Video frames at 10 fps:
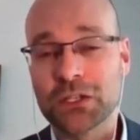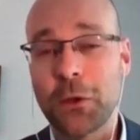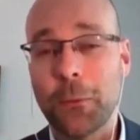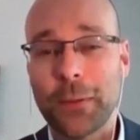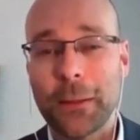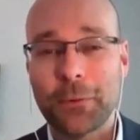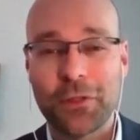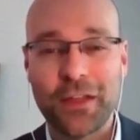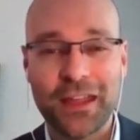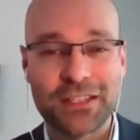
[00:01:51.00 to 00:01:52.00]
Some people
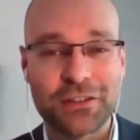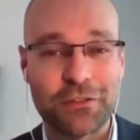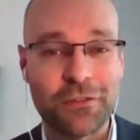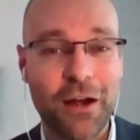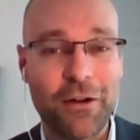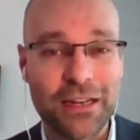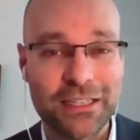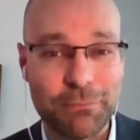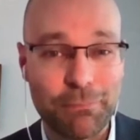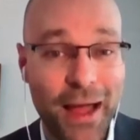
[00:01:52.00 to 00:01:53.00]
think it's a
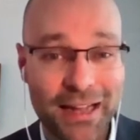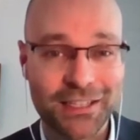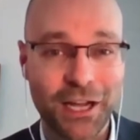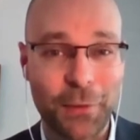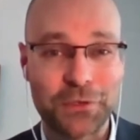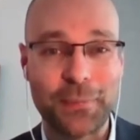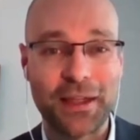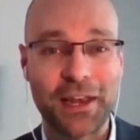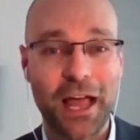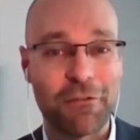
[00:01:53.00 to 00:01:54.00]
very bad time to
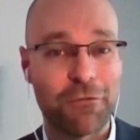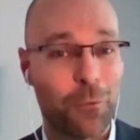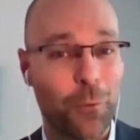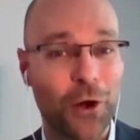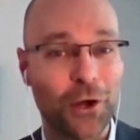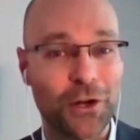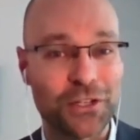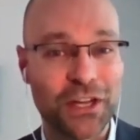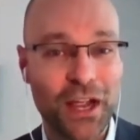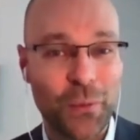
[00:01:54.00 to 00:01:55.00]
be alive for
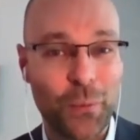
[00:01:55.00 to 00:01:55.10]
workers